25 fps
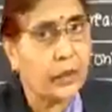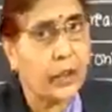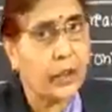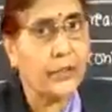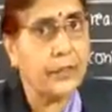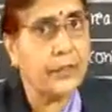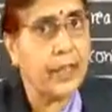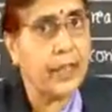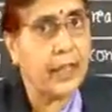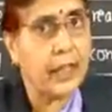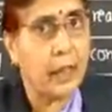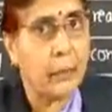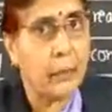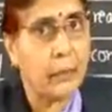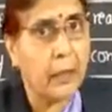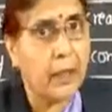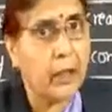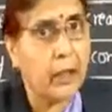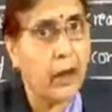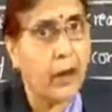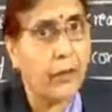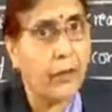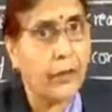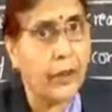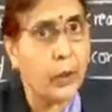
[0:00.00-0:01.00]
So if the number
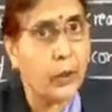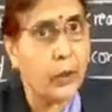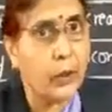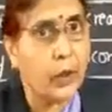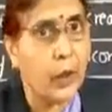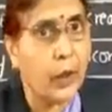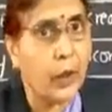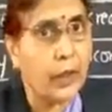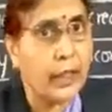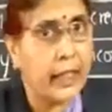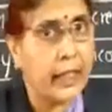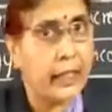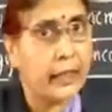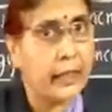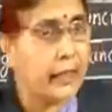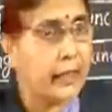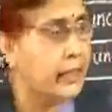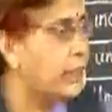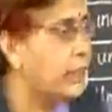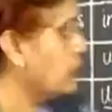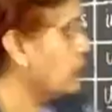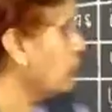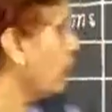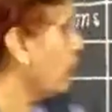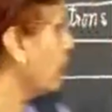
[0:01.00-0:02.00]
of neutrons
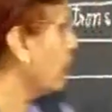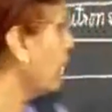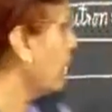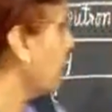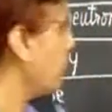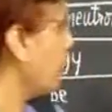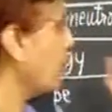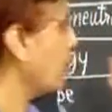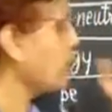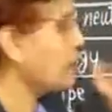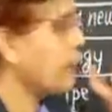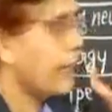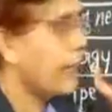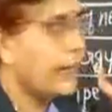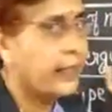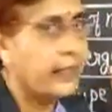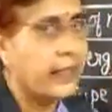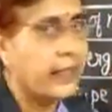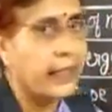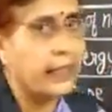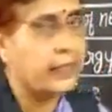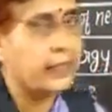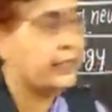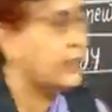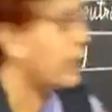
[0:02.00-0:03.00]
decreases, what about the
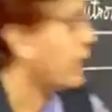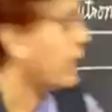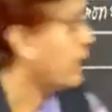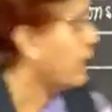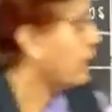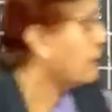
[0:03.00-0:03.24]
energy?